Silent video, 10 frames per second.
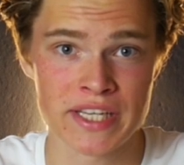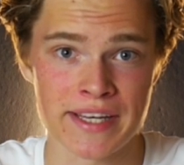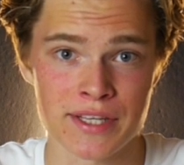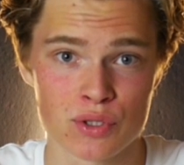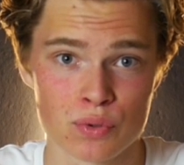
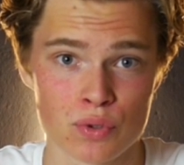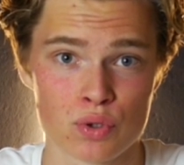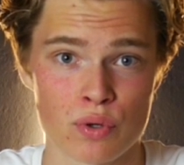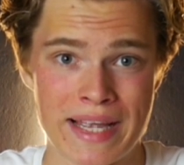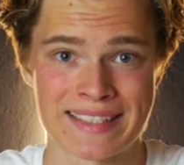can you do
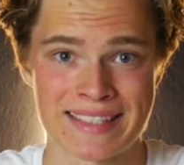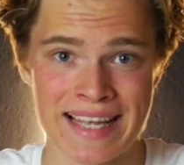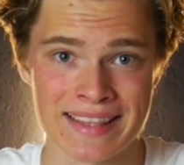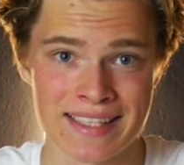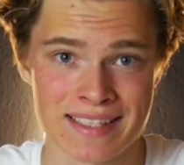to
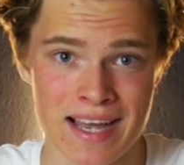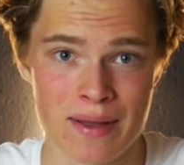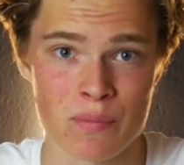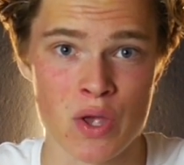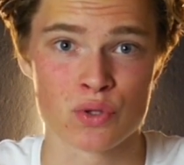extend the
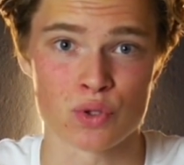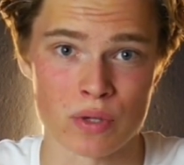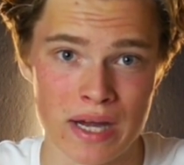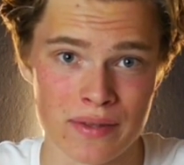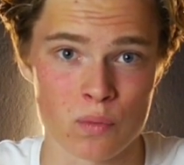time to
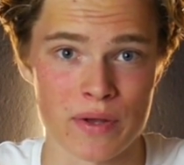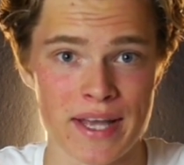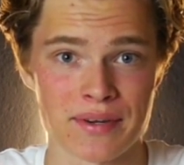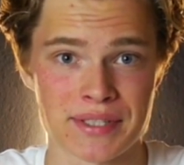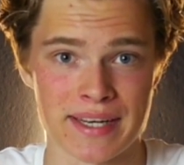run
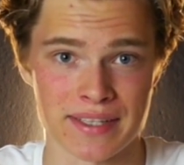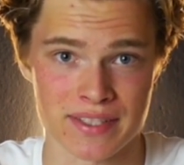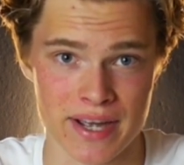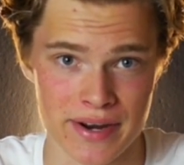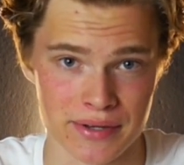without getting
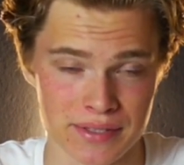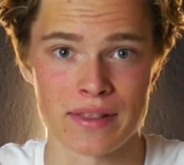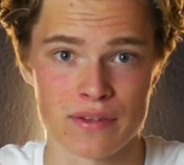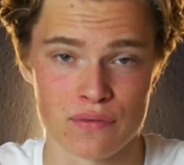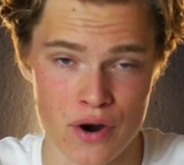tired?
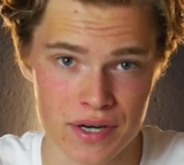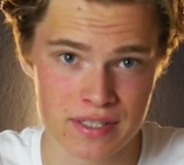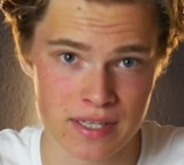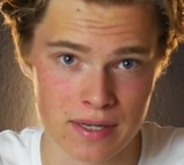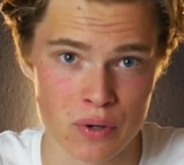Well, the
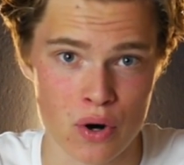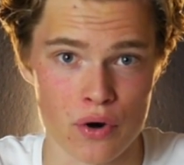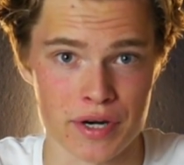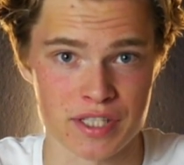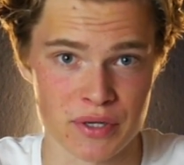first tip
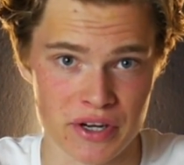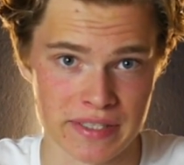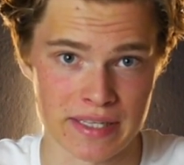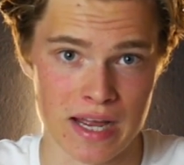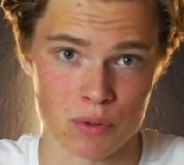or
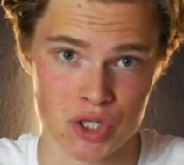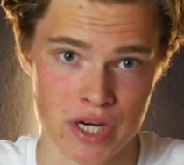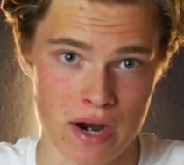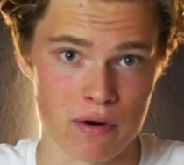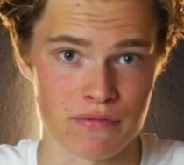experience that I would
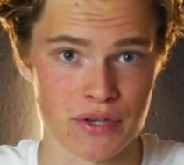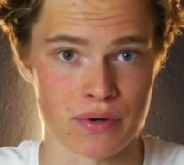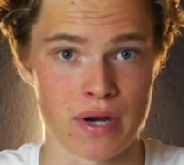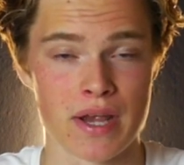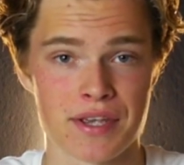share with
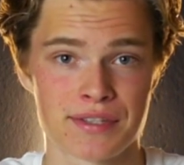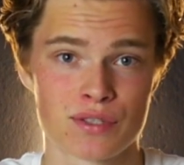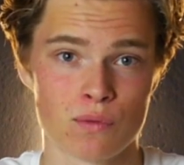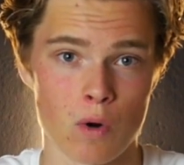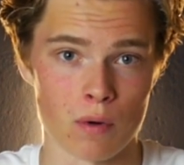you is
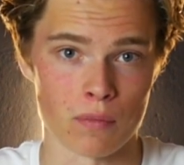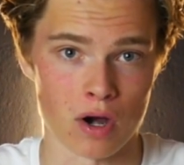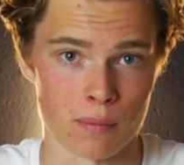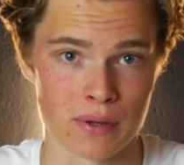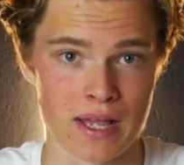to warm up.